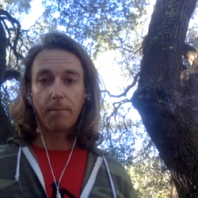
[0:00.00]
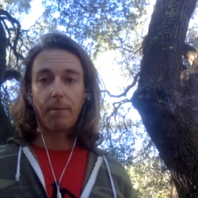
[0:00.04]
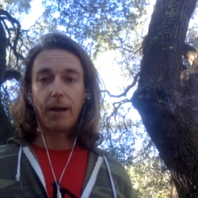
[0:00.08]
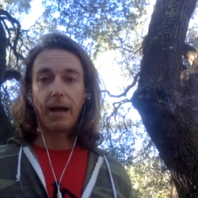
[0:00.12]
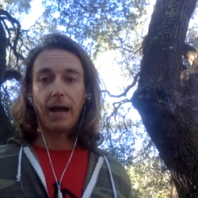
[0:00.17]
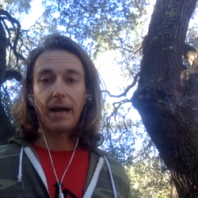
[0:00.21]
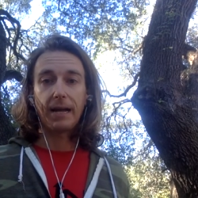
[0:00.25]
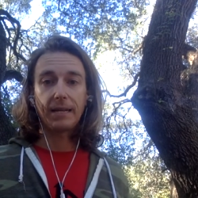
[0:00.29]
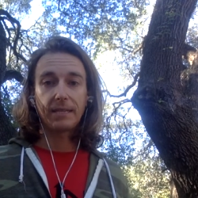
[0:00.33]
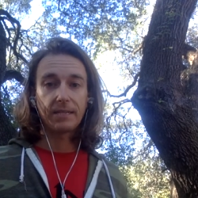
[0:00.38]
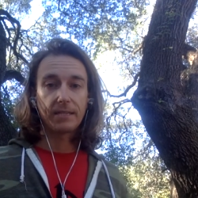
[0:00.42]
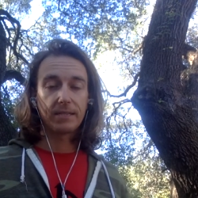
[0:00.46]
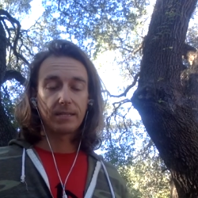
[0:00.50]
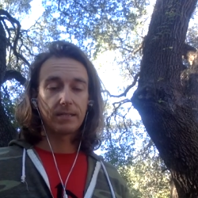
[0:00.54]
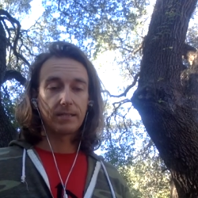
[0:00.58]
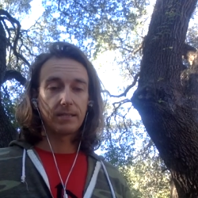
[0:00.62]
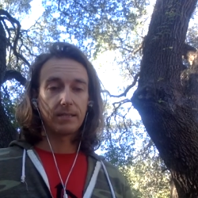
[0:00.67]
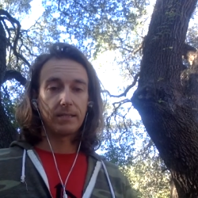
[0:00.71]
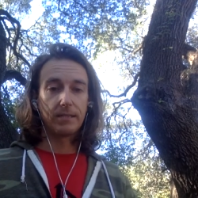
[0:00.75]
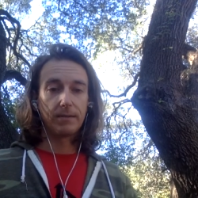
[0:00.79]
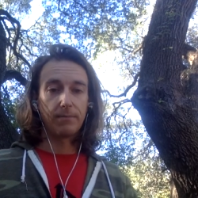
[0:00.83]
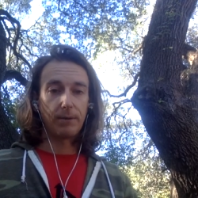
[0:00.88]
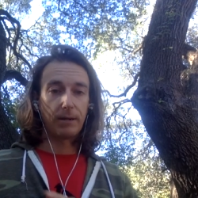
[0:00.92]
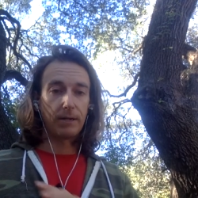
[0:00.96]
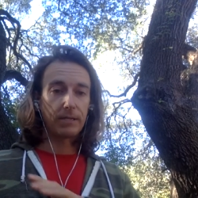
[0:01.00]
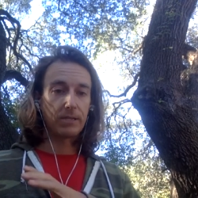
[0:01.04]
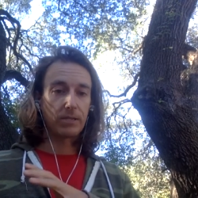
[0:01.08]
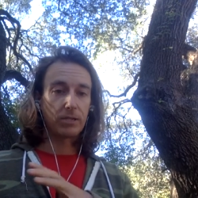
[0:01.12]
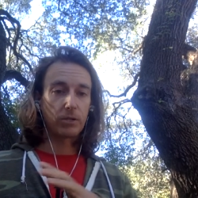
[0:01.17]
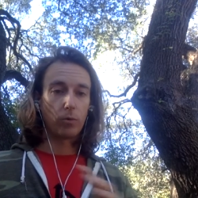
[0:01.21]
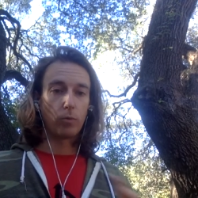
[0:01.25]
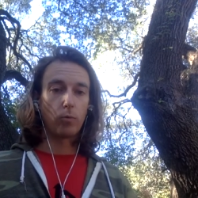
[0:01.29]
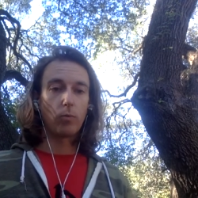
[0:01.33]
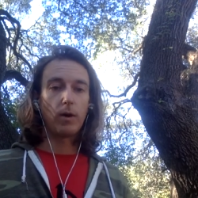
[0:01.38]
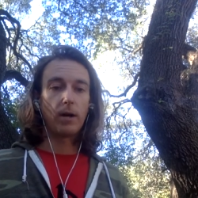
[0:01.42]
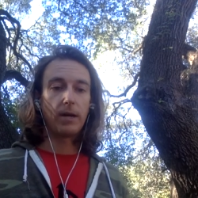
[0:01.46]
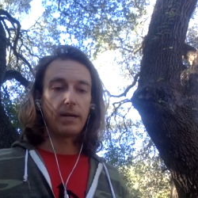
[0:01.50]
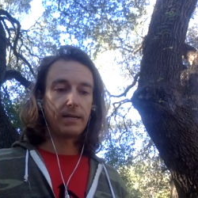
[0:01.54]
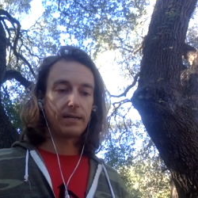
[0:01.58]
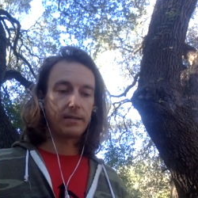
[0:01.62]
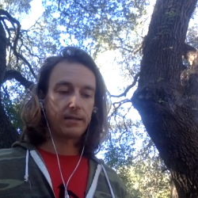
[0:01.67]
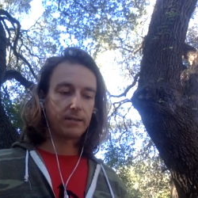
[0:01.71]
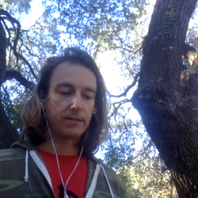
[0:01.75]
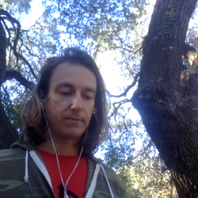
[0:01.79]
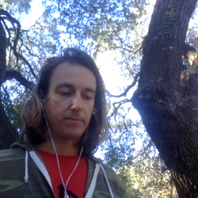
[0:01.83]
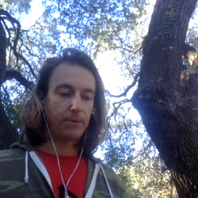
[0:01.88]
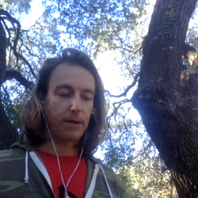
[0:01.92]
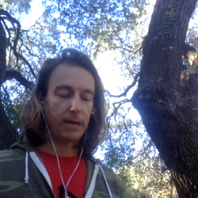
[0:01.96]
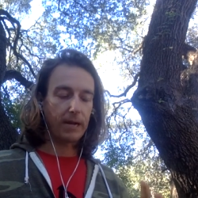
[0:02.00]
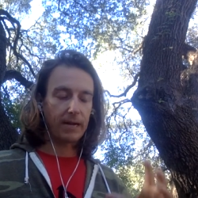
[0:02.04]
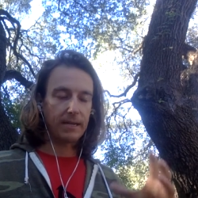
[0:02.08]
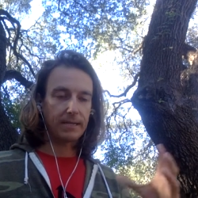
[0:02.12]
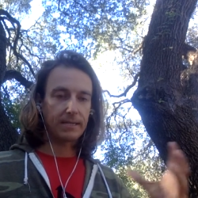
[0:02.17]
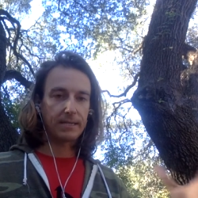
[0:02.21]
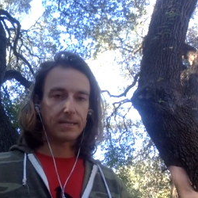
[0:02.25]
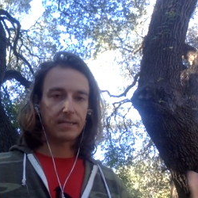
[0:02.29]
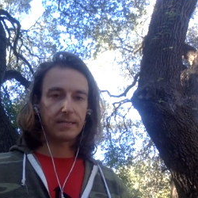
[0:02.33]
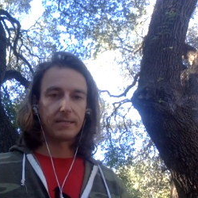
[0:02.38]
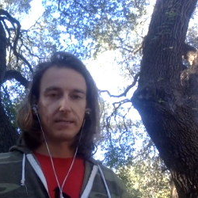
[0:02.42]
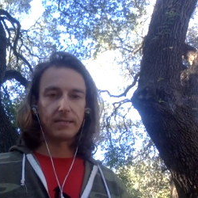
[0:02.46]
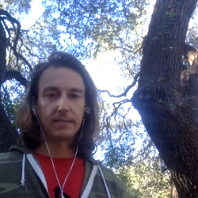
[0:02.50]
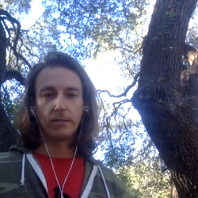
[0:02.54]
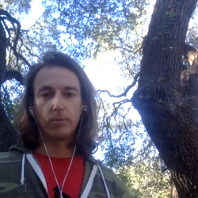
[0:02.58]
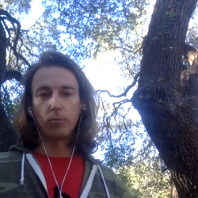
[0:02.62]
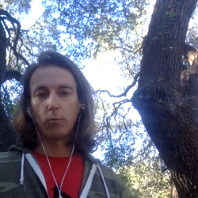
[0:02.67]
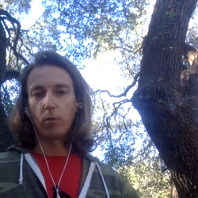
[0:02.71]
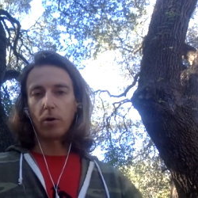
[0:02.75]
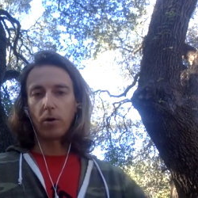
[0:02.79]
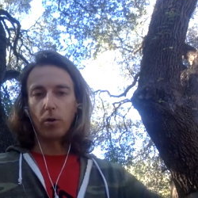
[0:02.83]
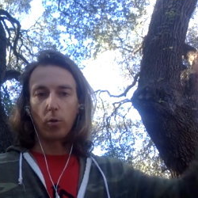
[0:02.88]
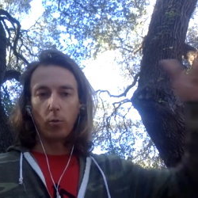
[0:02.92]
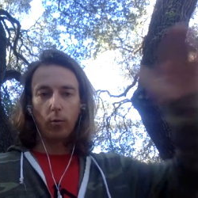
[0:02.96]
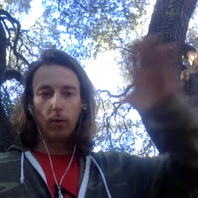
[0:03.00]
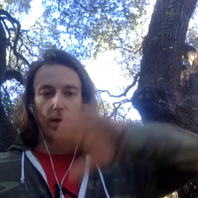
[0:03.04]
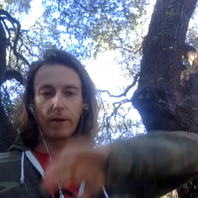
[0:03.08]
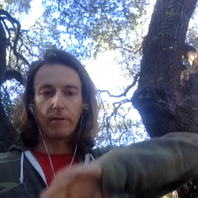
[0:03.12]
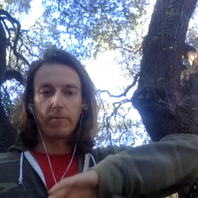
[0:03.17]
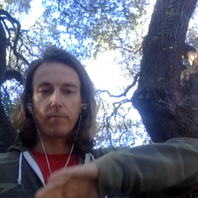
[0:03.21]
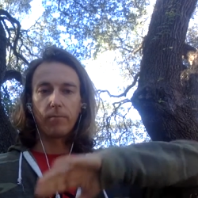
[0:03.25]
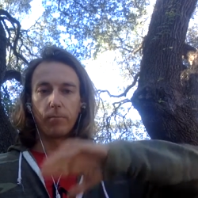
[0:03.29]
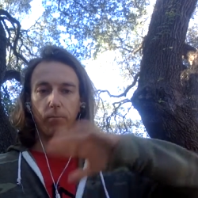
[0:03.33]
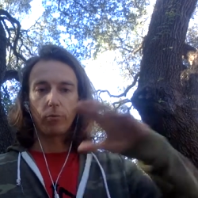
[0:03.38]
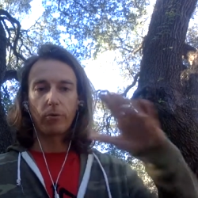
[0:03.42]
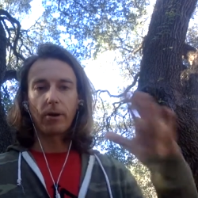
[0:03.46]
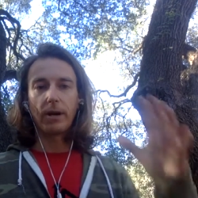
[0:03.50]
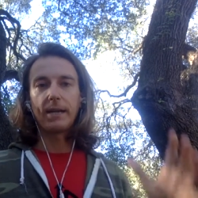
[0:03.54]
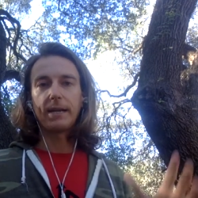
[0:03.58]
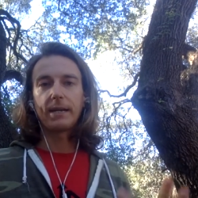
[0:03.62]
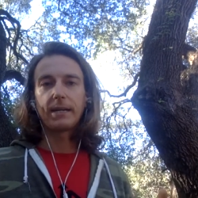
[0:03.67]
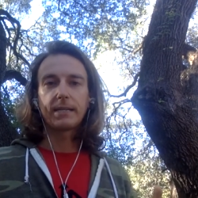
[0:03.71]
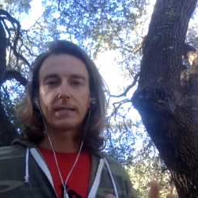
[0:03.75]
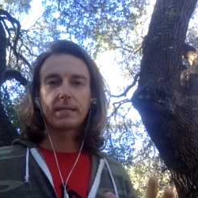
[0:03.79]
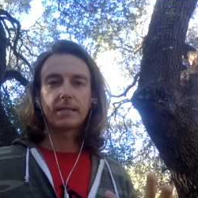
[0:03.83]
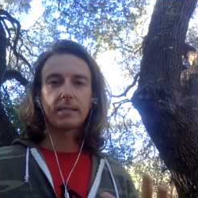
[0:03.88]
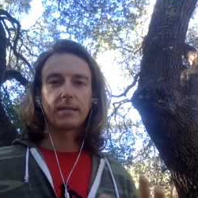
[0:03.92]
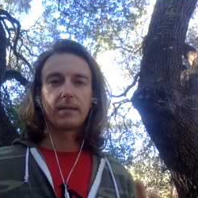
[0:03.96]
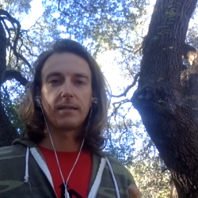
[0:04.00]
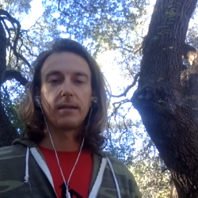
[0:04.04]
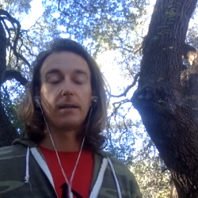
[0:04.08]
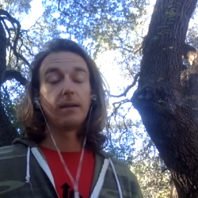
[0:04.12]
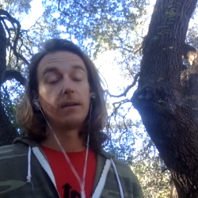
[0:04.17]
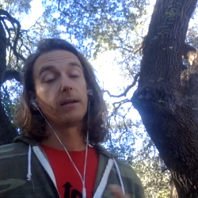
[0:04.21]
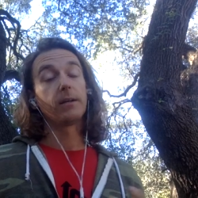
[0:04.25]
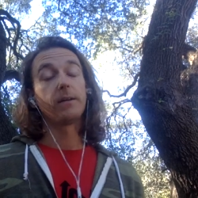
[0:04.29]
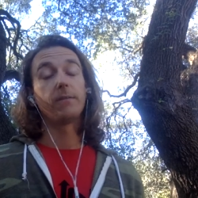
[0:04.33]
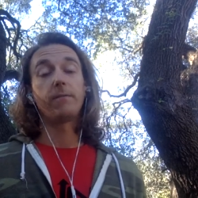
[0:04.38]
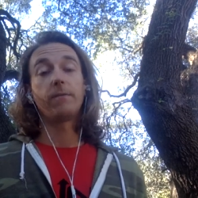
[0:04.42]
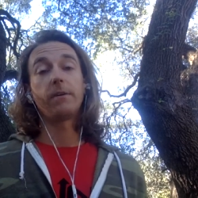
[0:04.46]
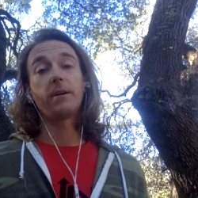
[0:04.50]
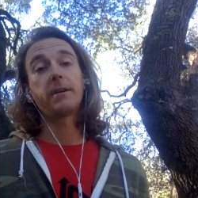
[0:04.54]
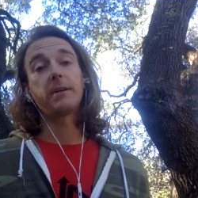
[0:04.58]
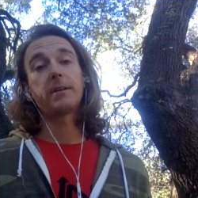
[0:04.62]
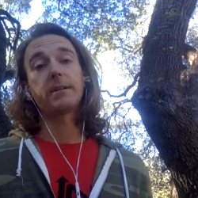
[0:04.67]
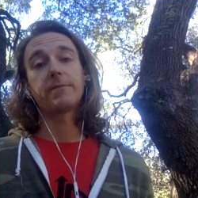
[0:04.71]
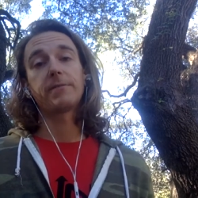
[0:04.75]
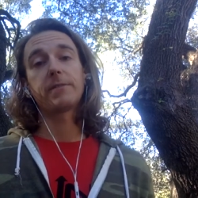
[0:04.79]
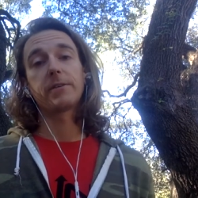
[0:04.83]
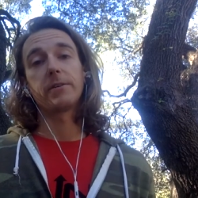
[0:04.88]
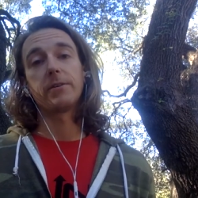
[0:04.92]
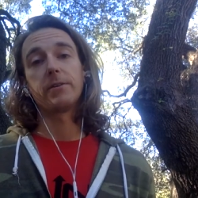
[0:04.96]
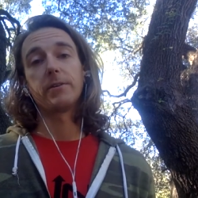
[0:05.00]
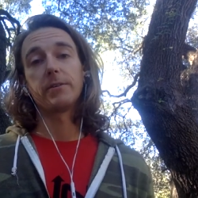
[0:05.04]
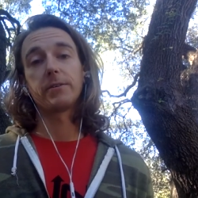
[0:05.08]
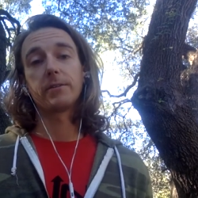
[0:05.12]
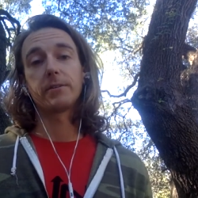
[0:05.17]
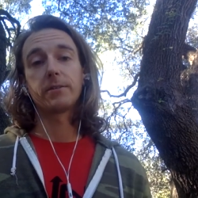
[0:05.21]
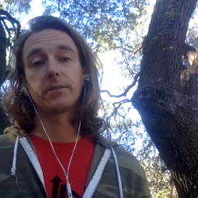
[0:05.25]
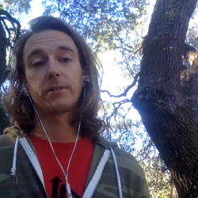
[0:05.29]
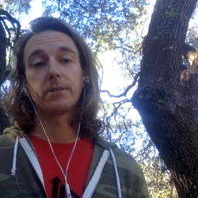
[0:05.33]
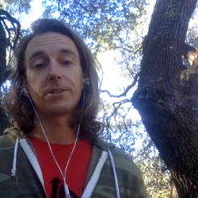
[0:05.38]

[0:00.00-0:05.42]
Past the past the white, past the where the wave breaks, very difficult.